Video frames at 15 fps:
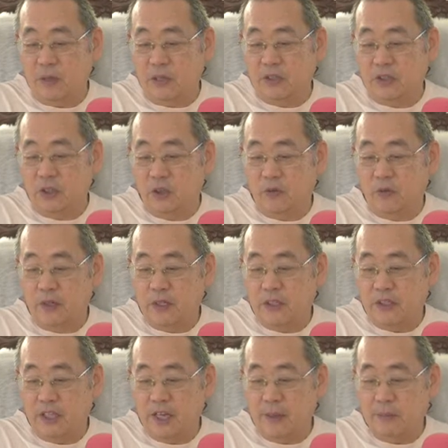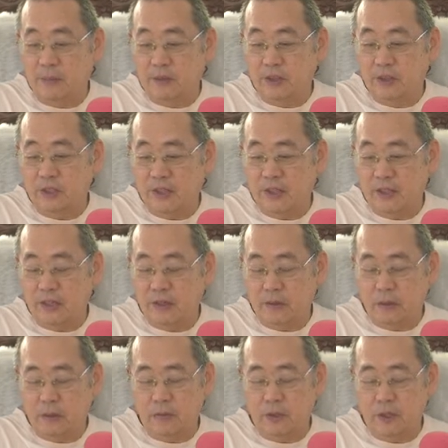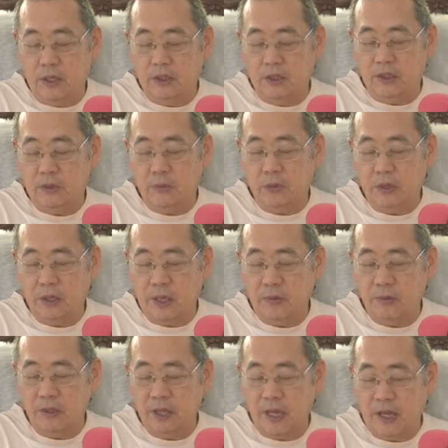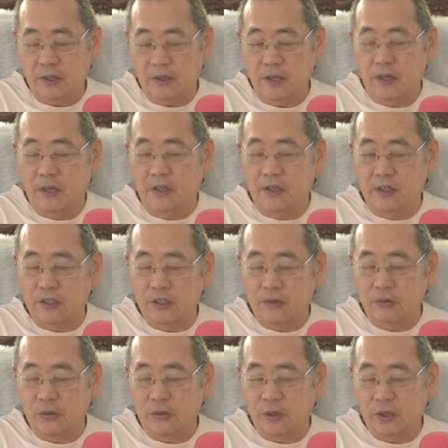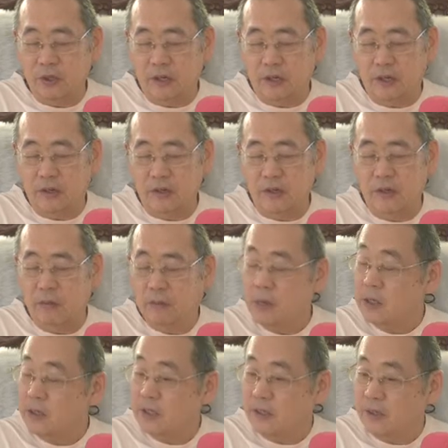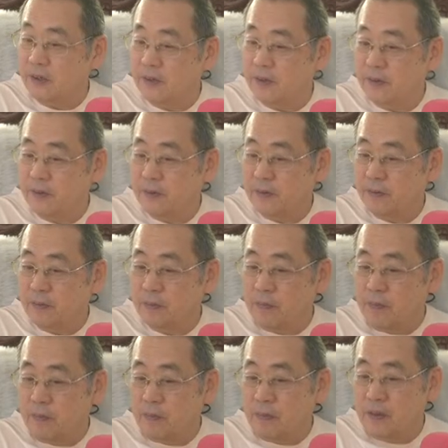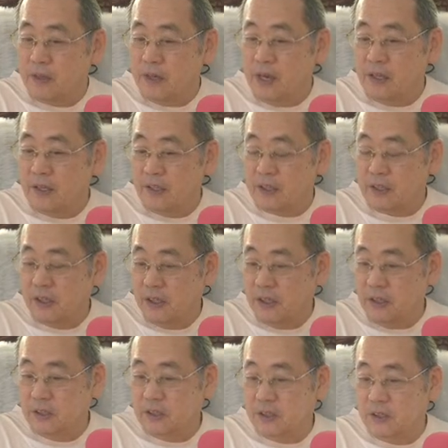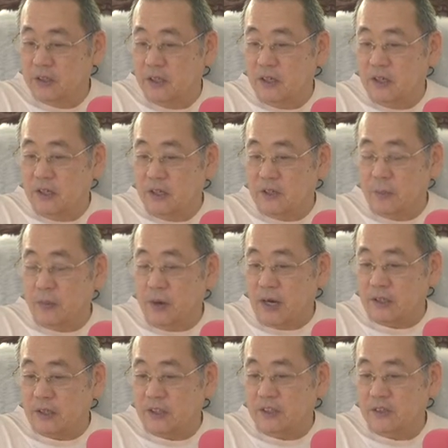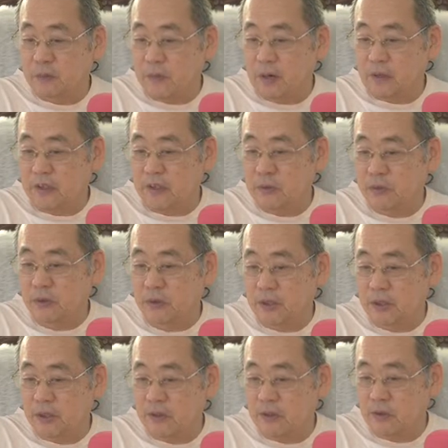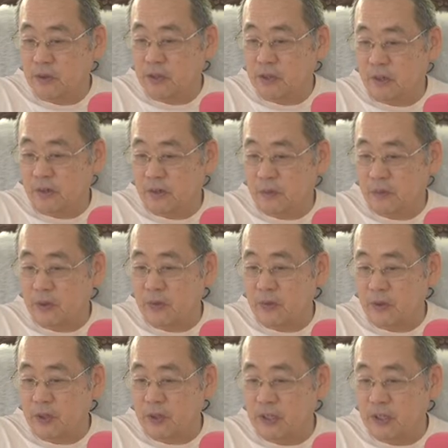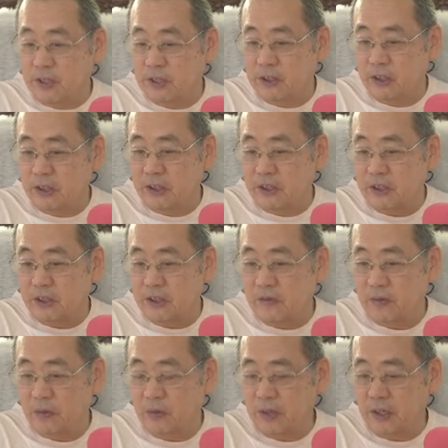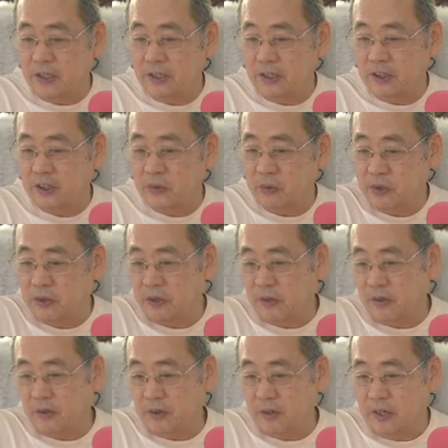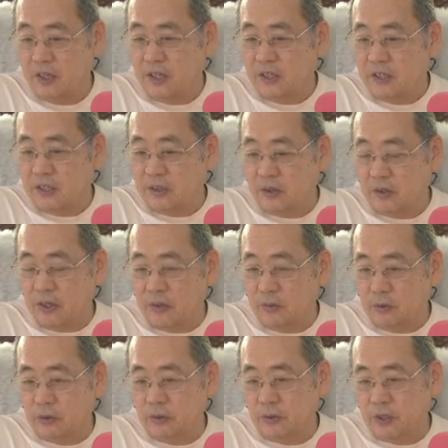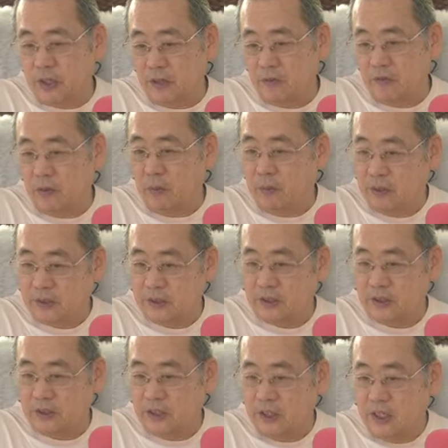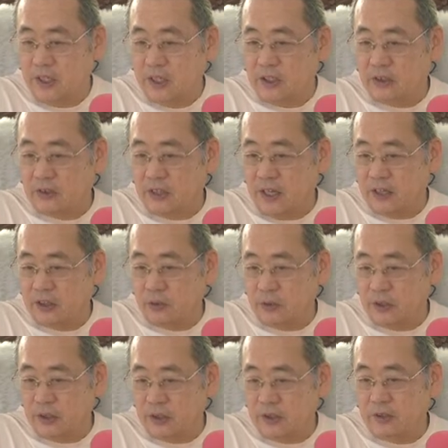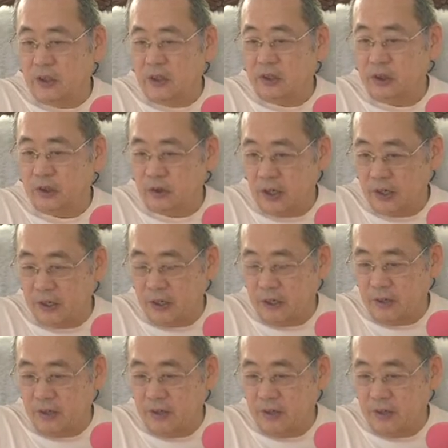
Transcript: So if we establish a relationship without that, this is what we call bhakti. And this leads, the practice of bhakti will lead to the ultimate realization of a relationship with the Lord, so which will give bliss. So that is what is shreya.